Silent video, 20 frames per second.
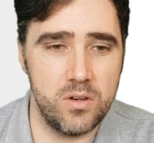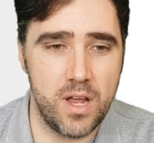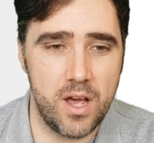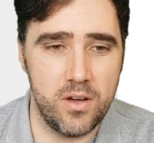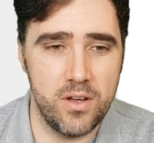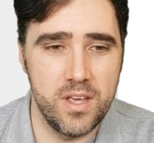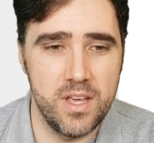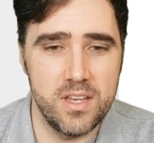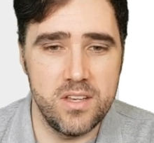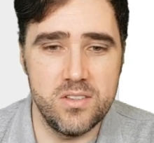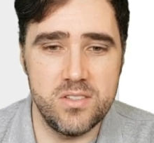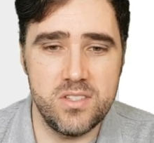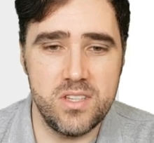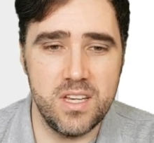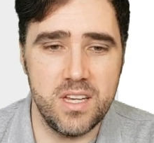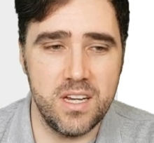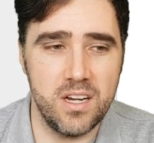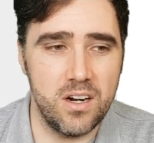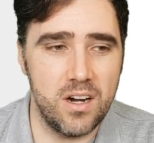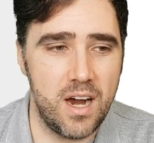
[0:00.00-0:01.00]
Now, you
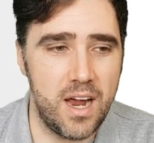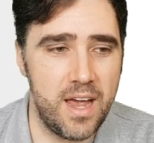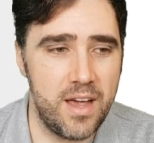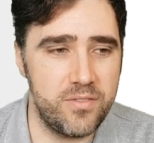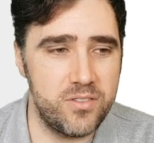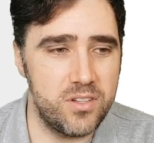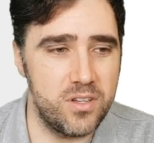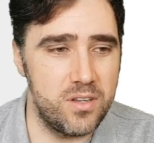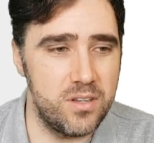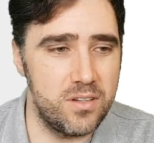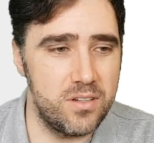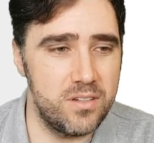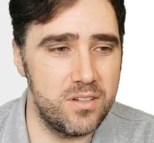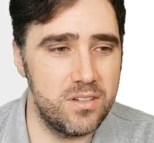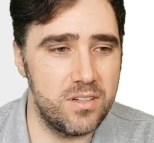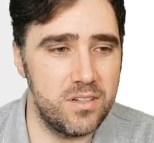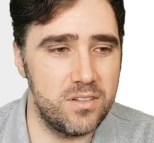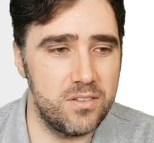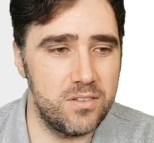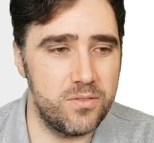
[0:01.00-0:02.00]
see here, I have to
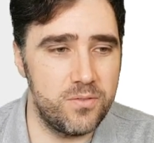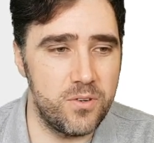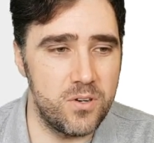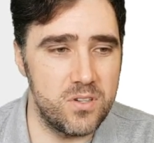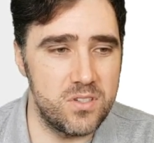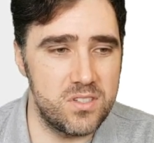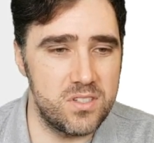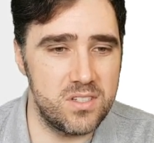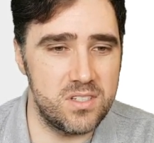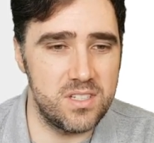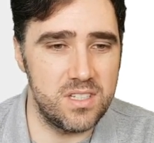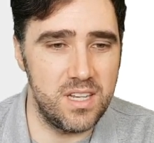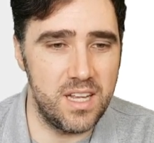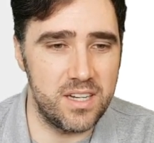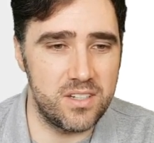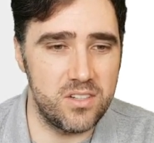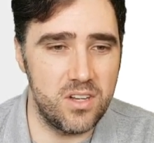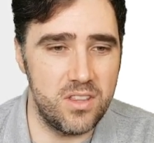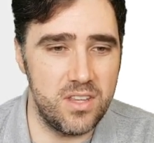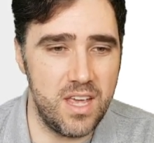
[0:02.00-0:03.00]
first
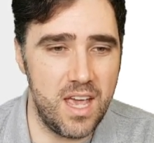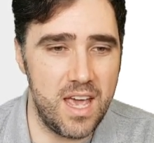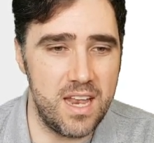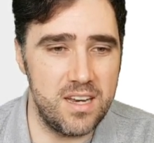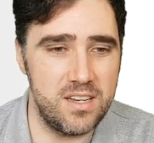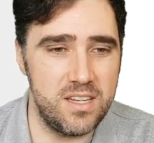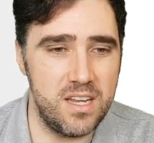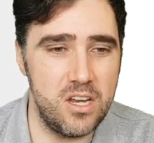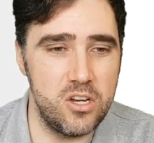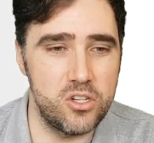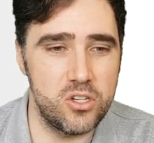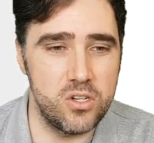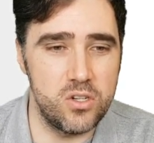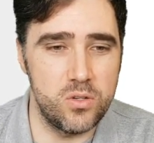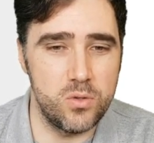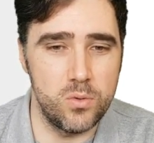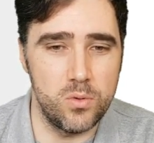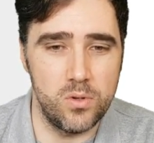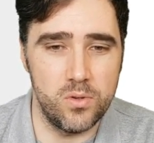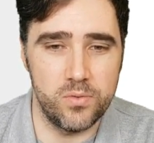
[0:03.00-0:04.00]
select on the annotation
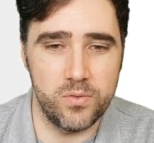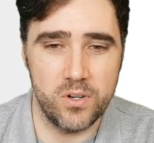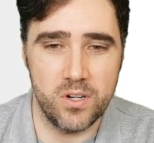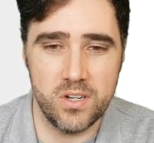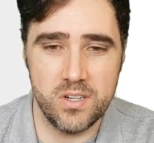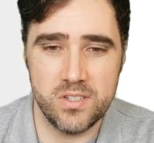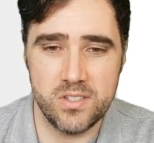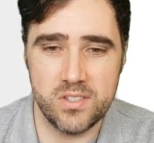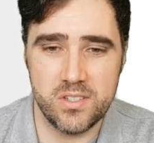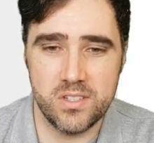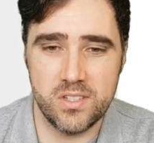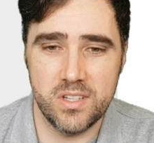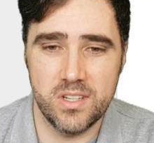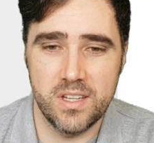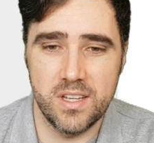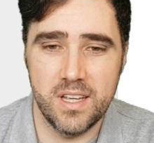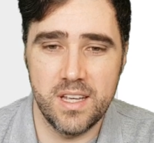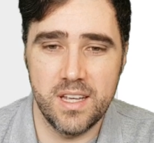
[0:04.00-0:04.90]
tool first.